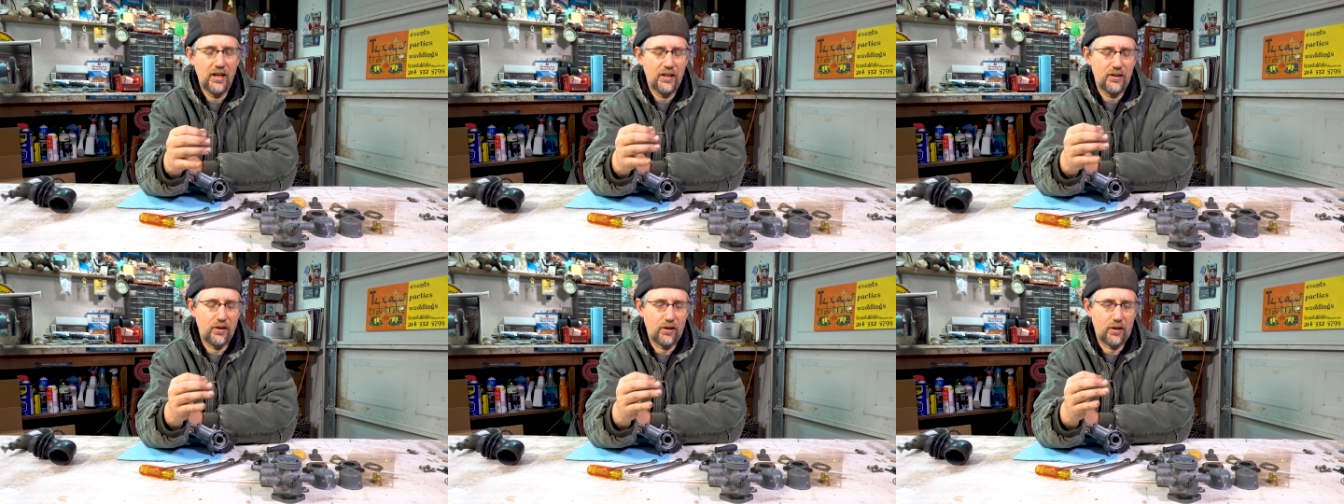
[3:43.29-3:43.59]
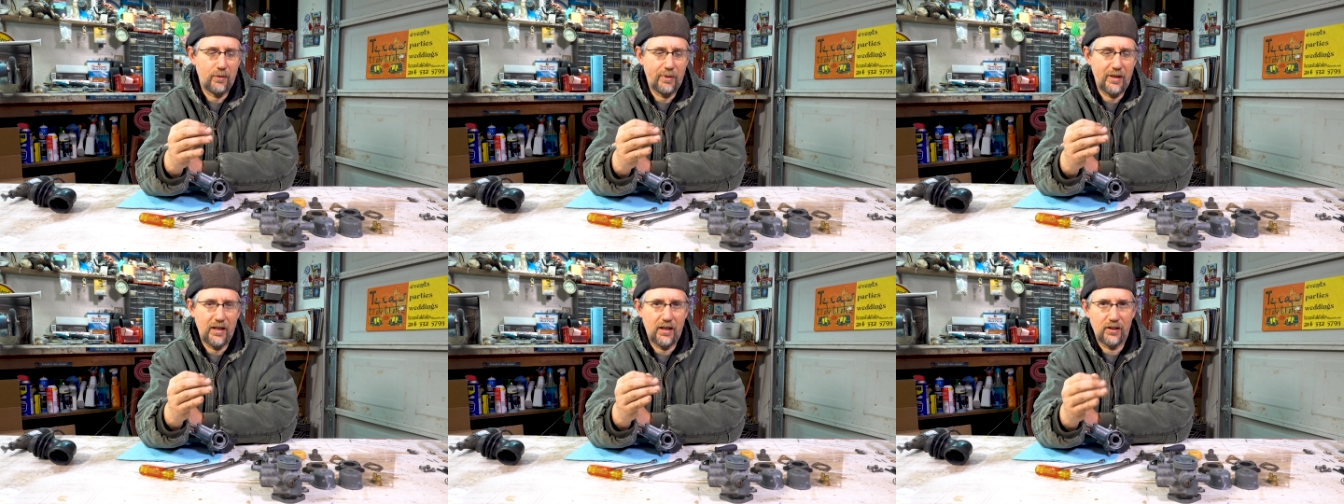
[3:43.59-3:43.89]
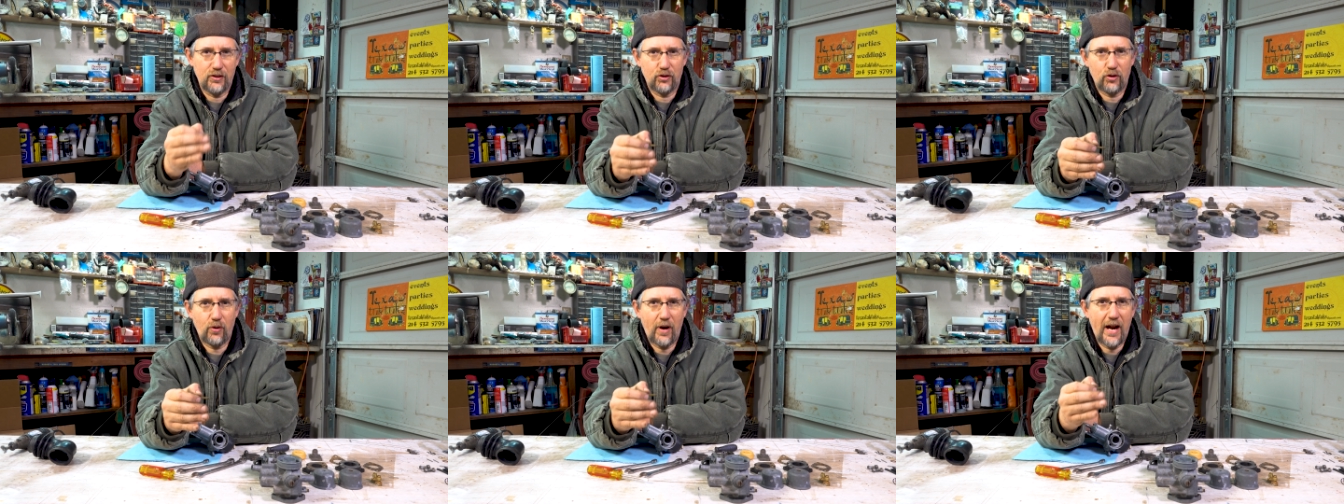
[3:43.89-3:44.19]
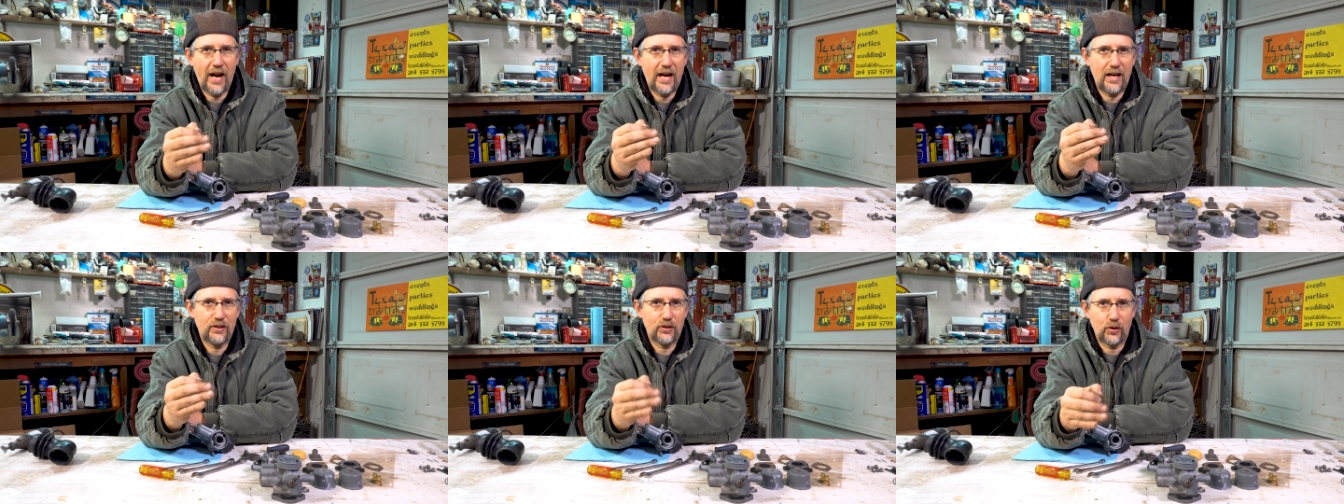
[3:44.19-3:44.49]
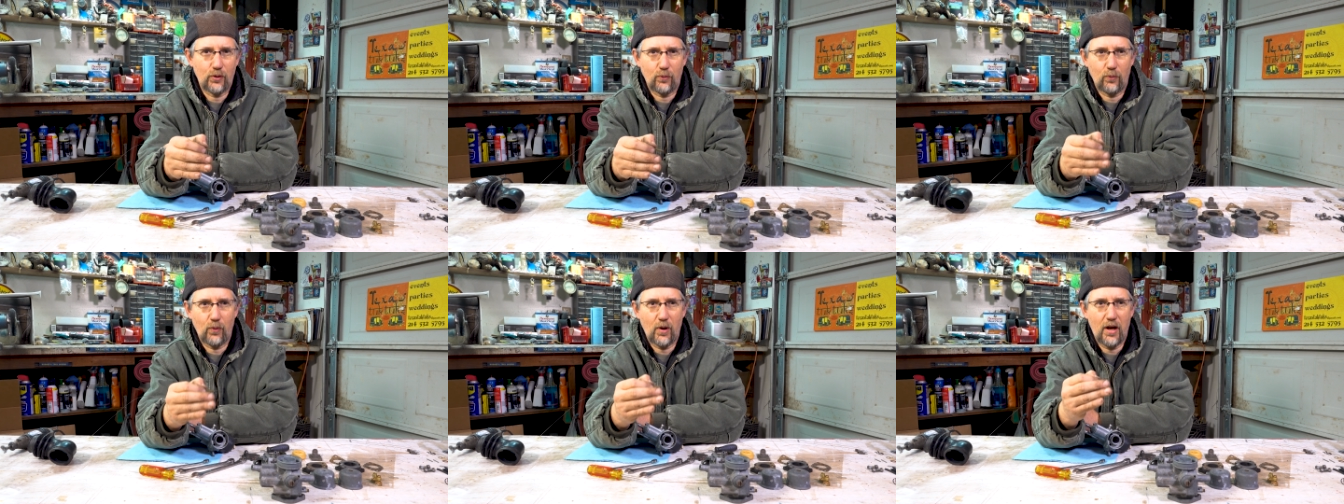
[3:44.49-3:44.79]
There could be trash
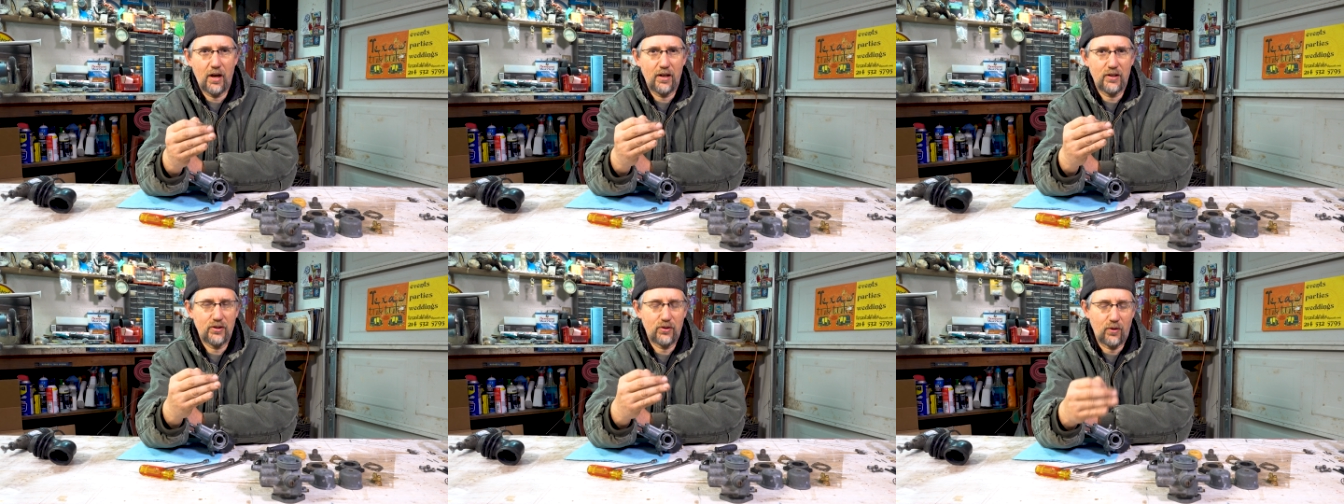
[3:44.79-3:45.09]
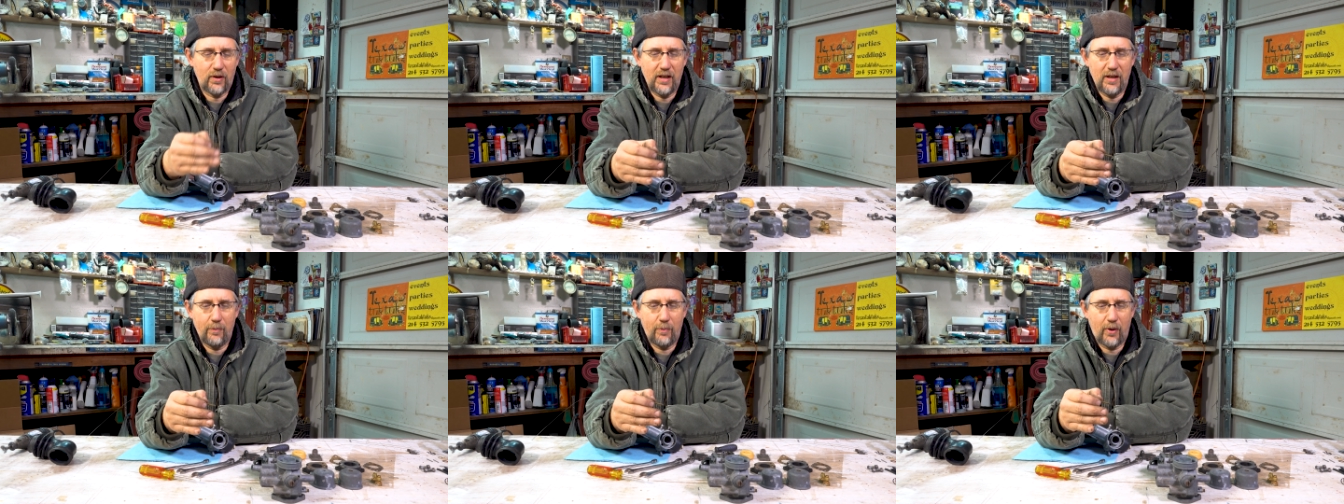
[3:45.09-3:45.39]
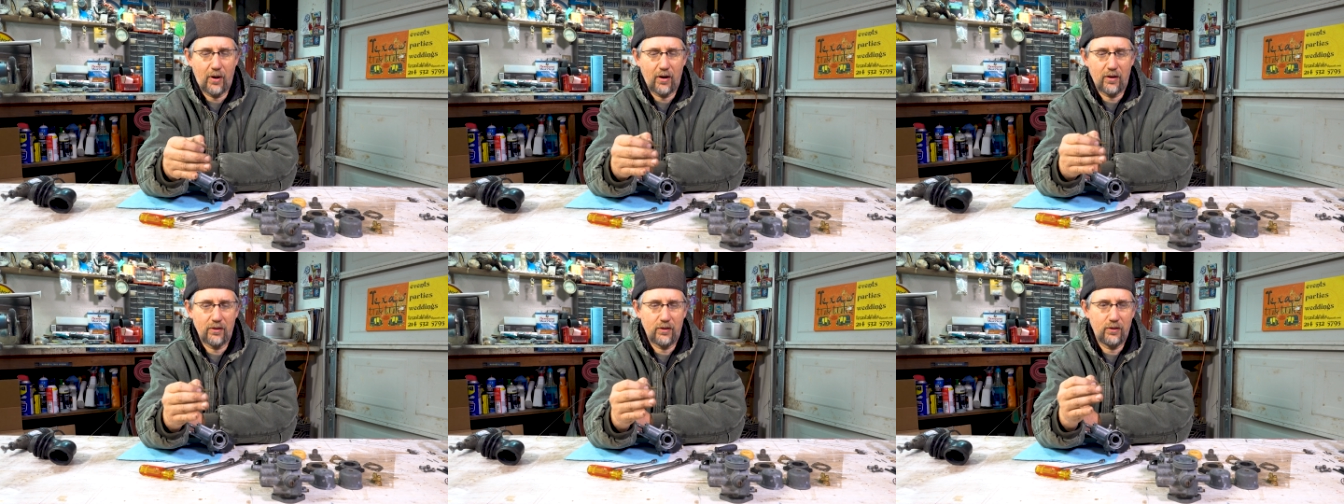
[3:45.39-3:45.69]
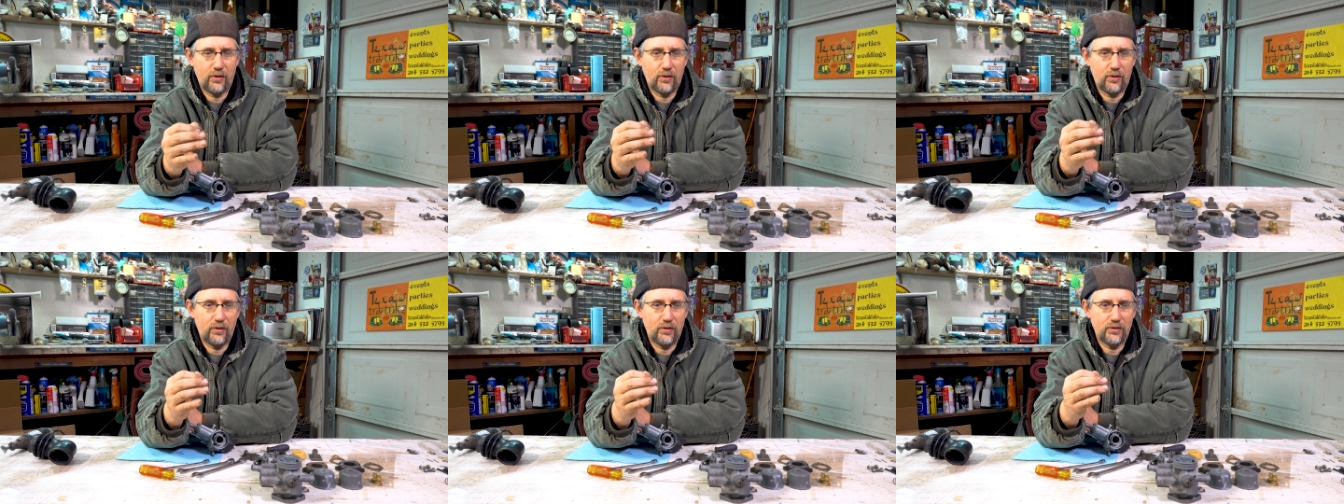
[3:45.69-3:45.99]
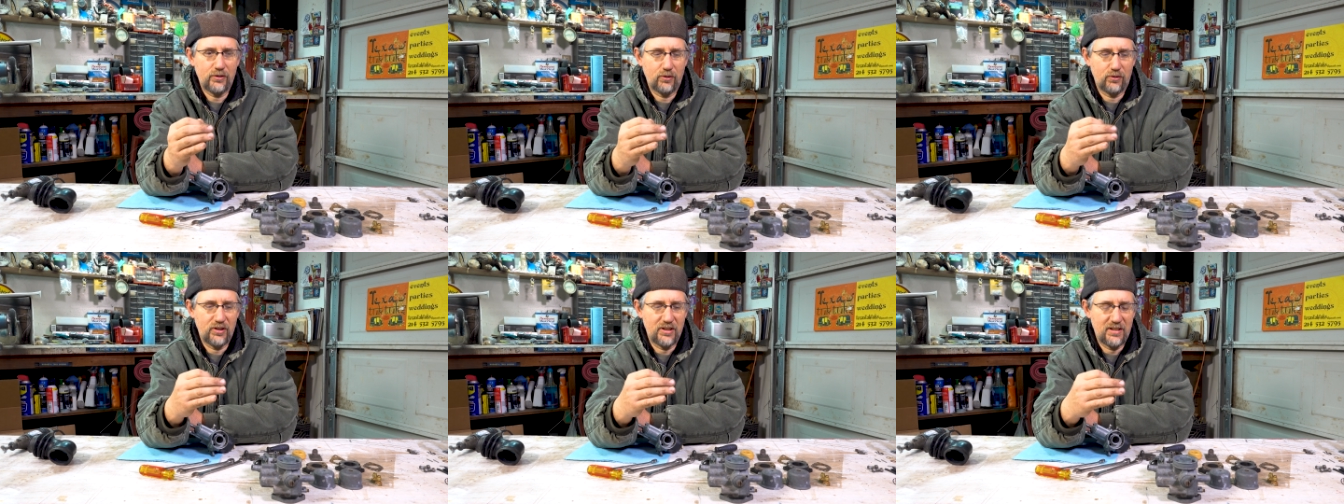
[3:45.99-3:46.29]
or rust or any
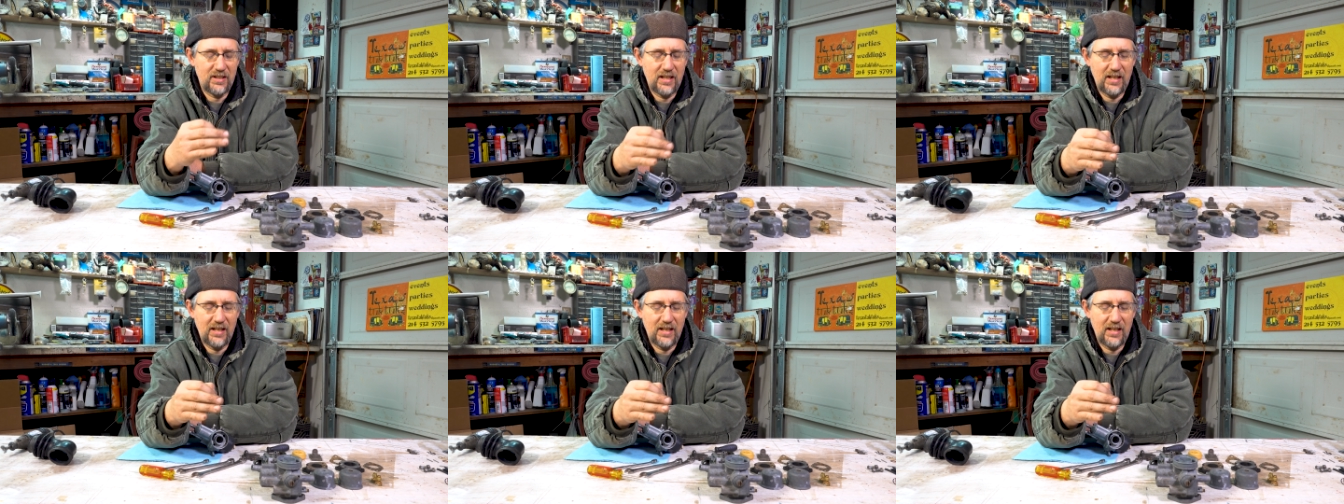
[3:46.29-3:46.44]
particles or just